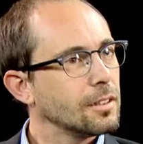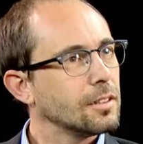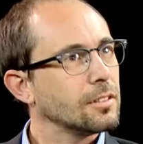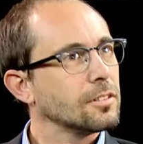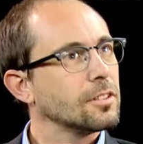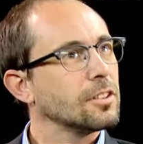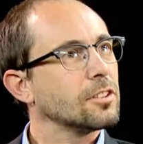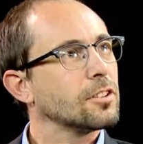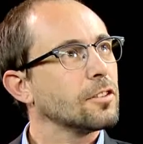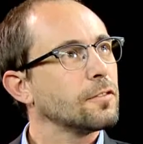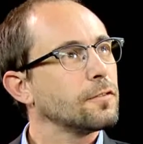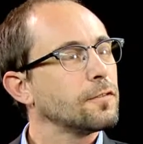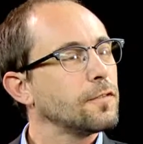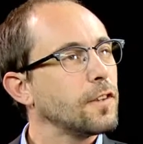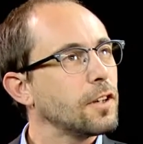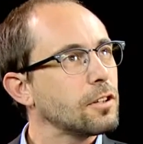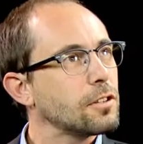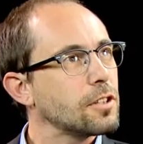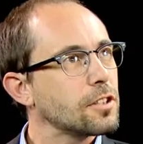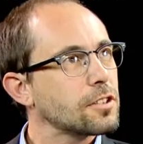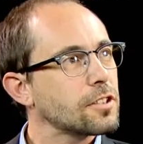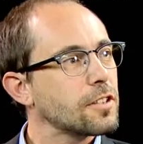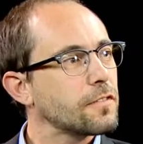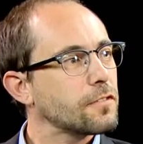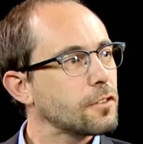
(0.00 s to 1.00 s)
The
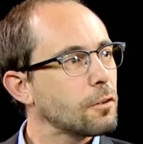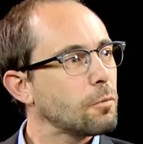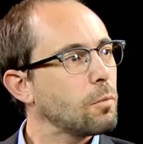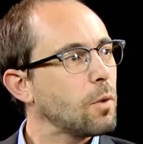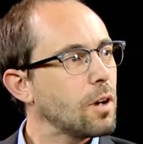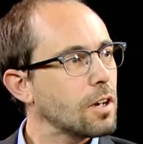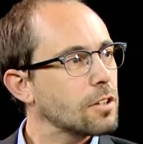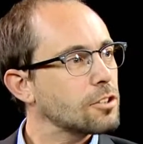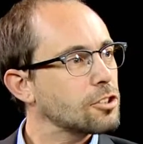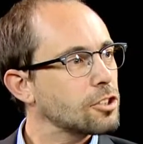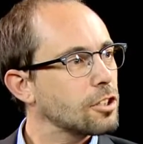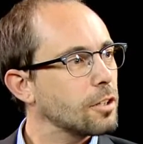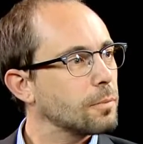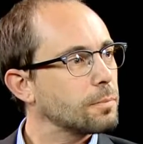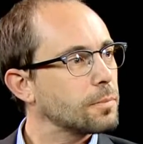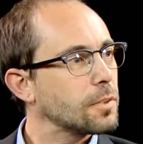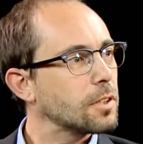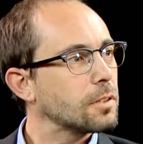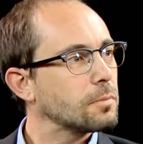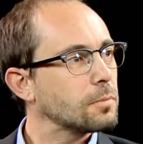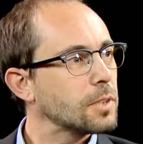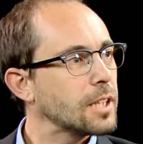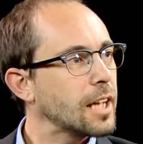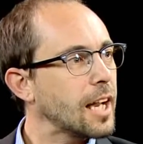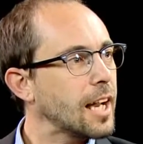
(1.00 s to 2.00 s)
focus of the workshop
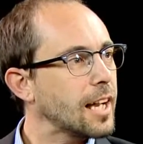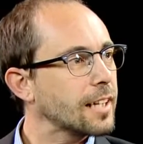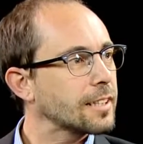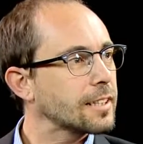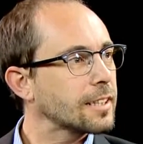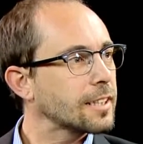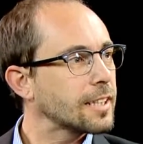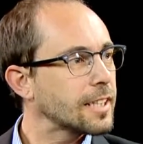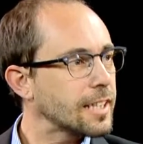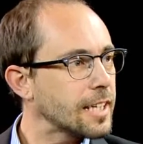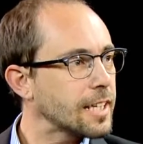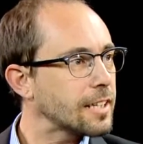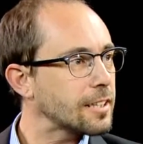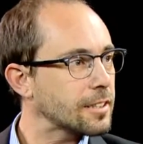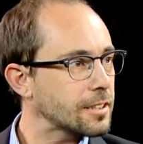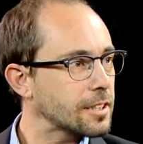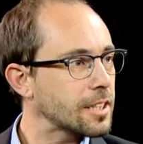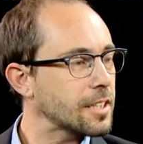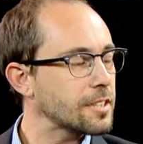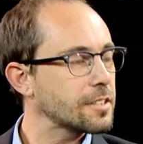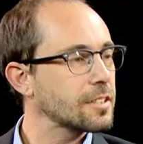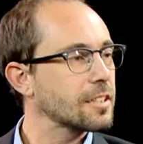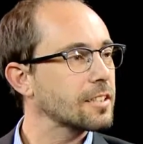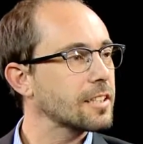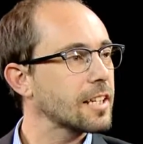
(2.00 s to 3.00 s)
that we had here
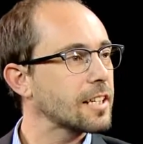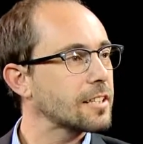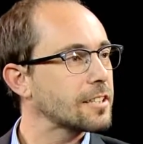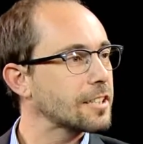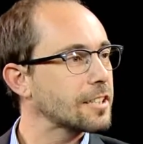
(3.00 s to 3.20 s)
yesterday